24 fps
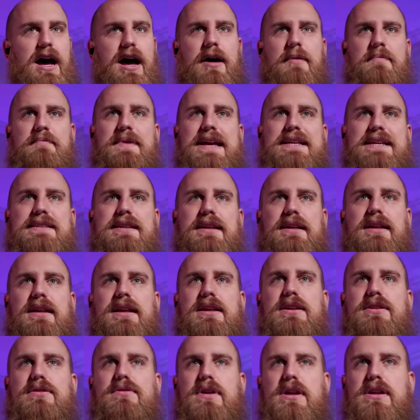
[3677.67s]
Basically,
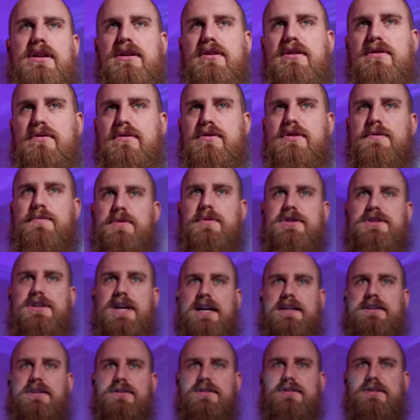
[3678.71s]
you can use
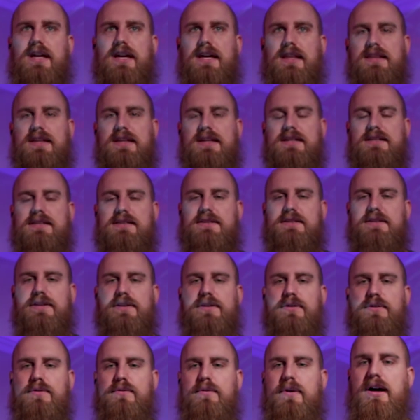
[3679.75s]
projectors like this
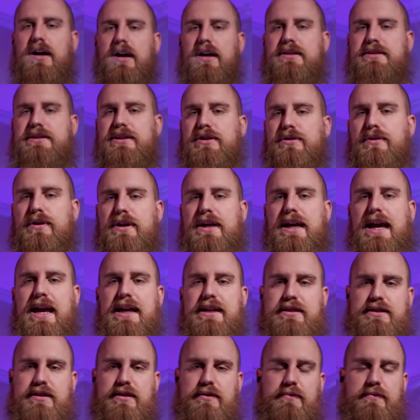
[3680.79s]
to
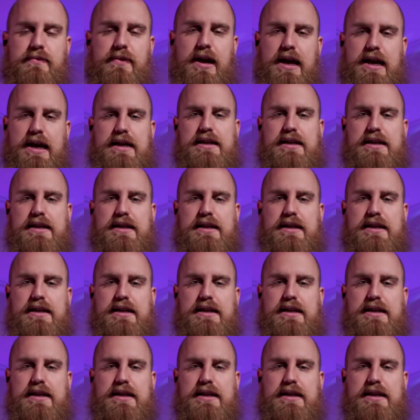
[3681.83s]
create some